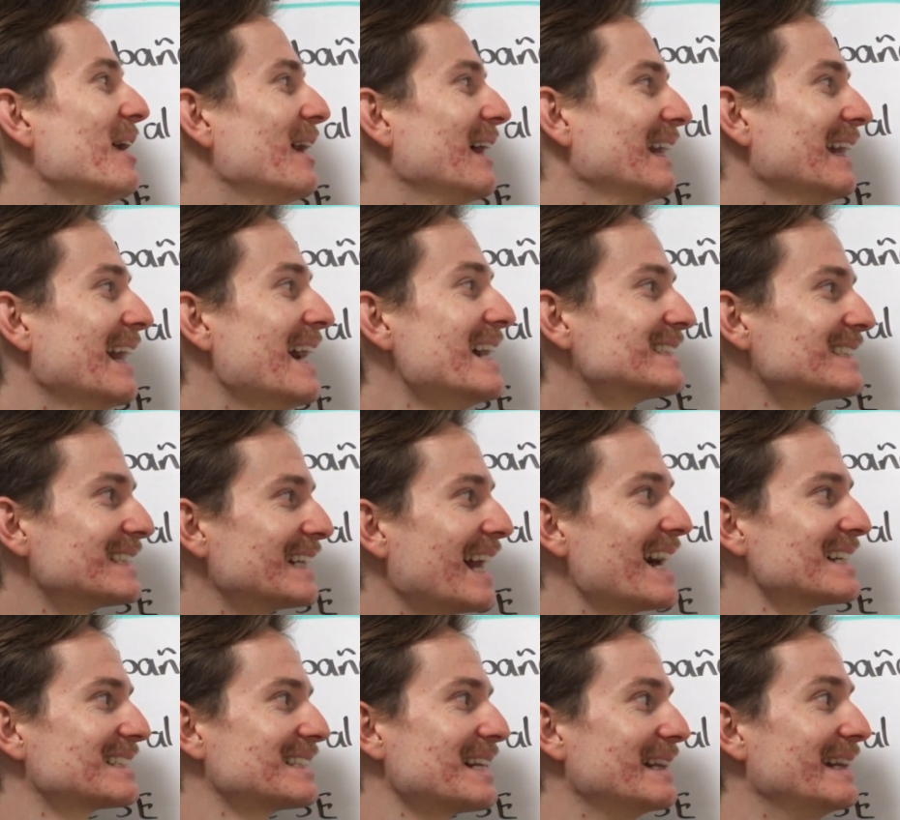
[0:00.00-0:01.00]
Les,
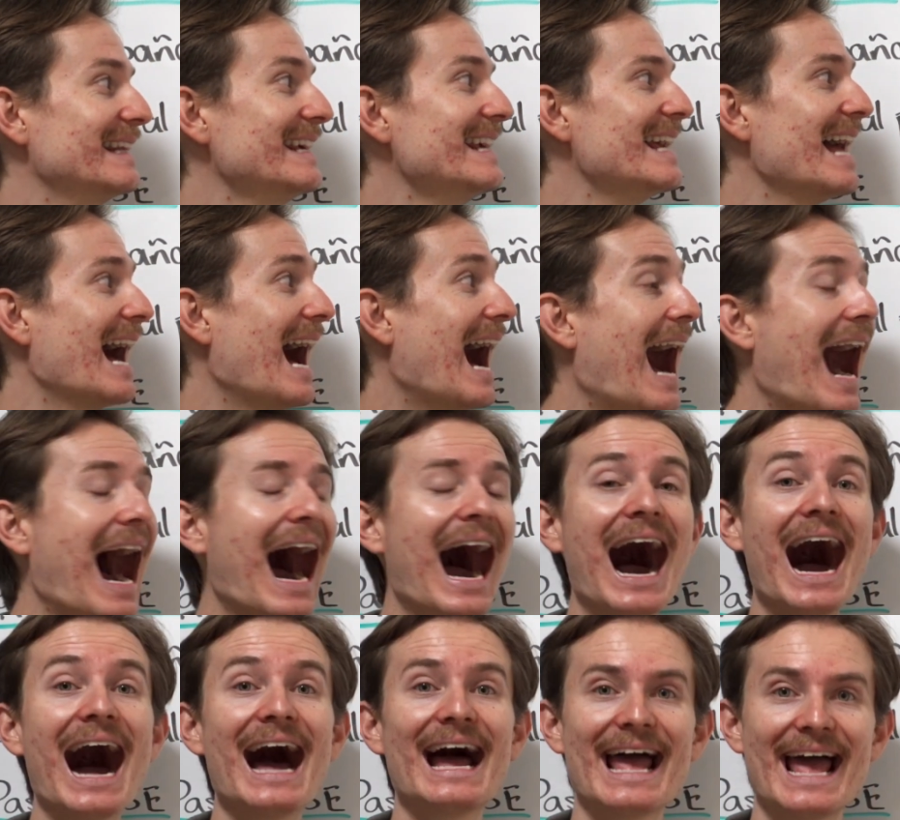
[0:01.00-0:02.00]
las, di
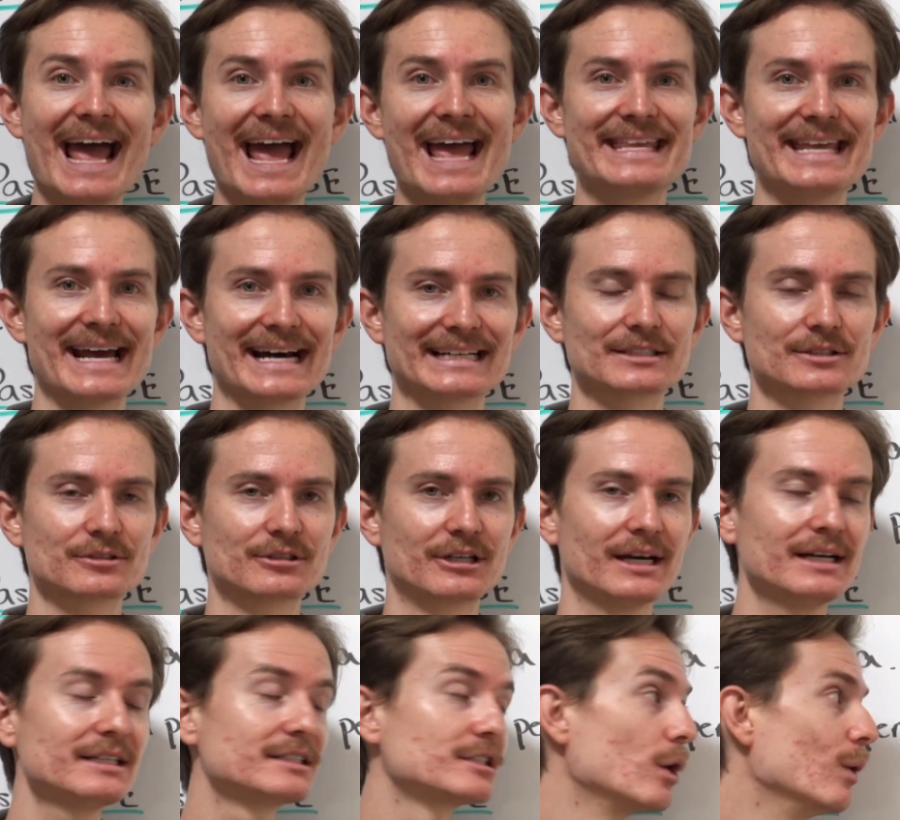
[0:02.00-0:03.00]
a ellas,
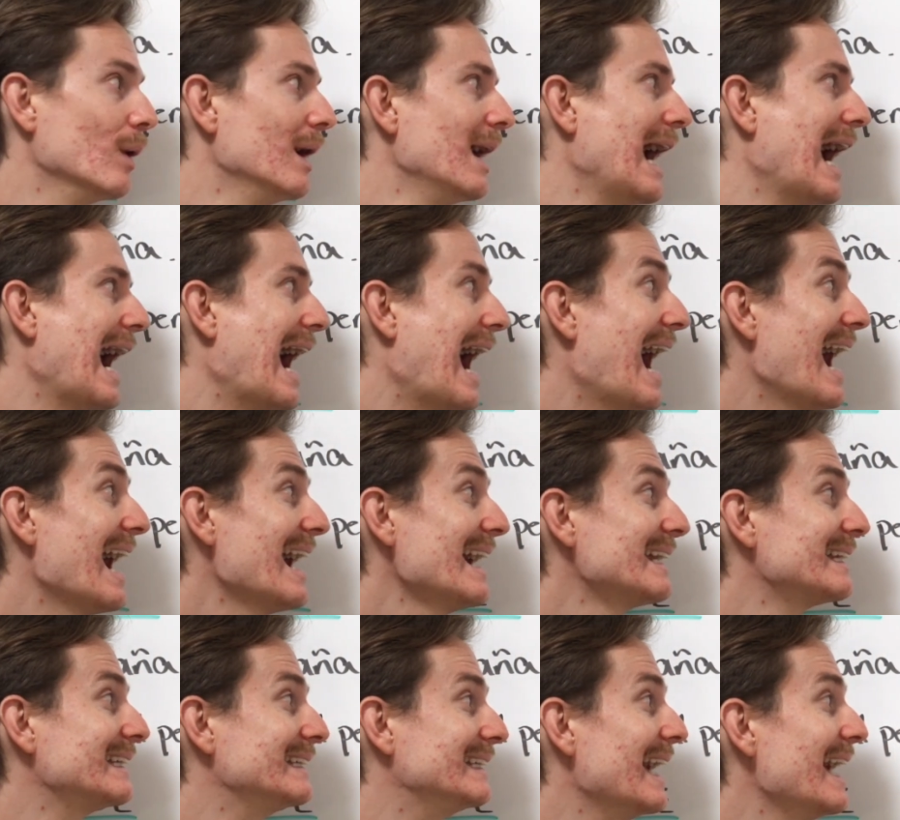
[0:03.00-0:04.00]
okay? So I
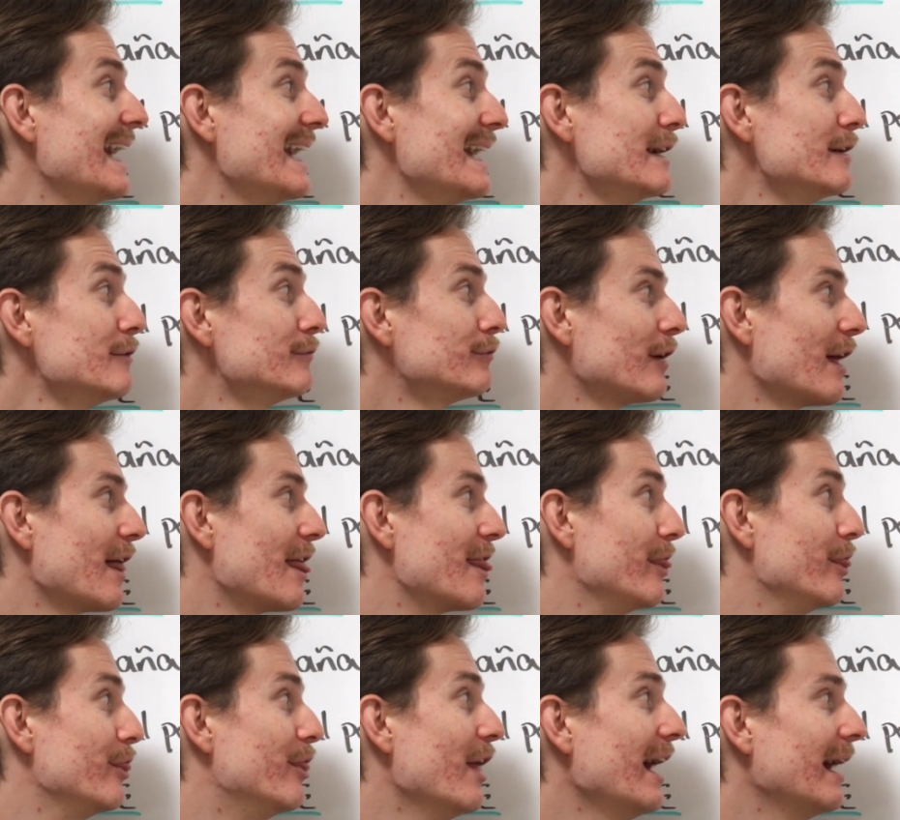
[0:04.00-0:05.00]
gave
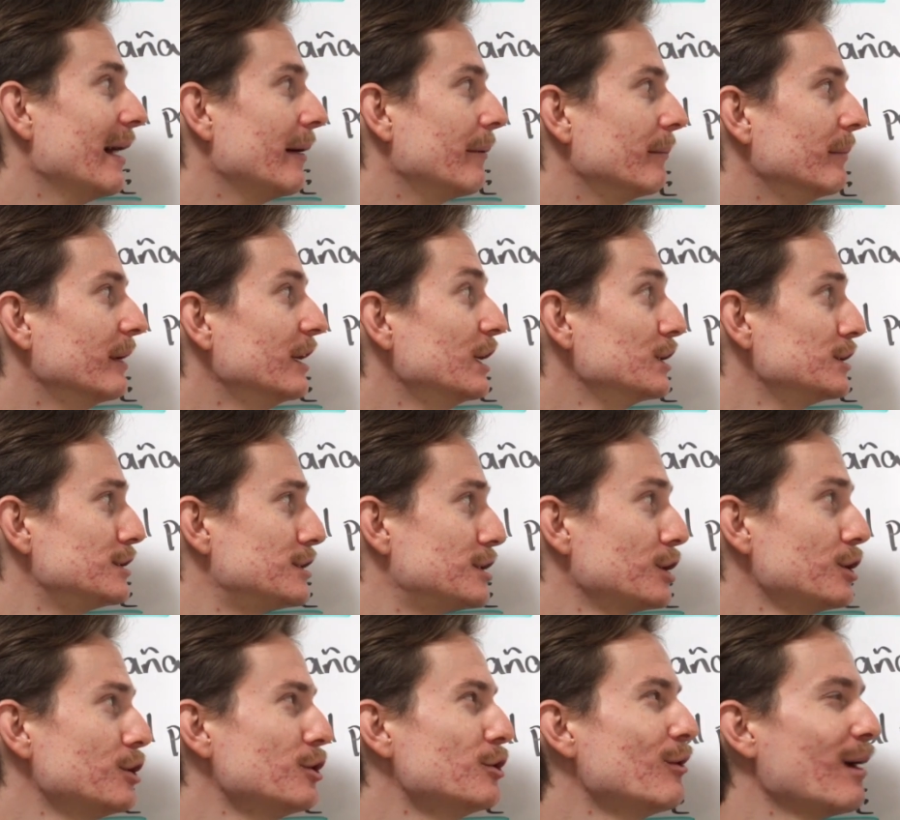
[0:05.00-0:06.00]
them
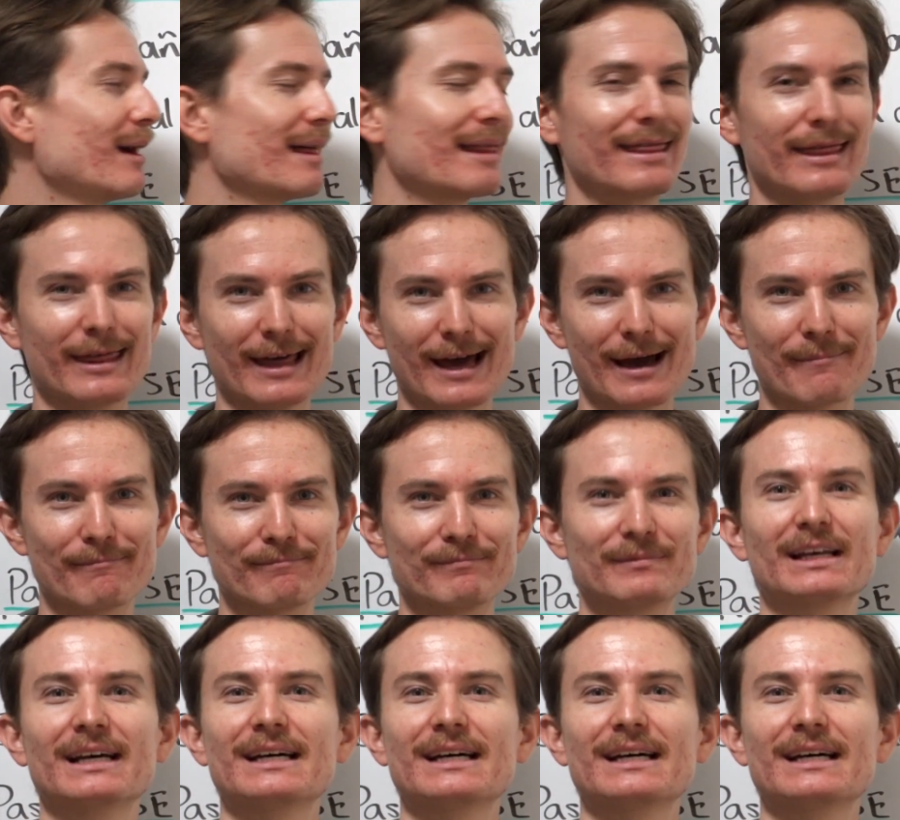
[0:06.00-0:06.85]
to them.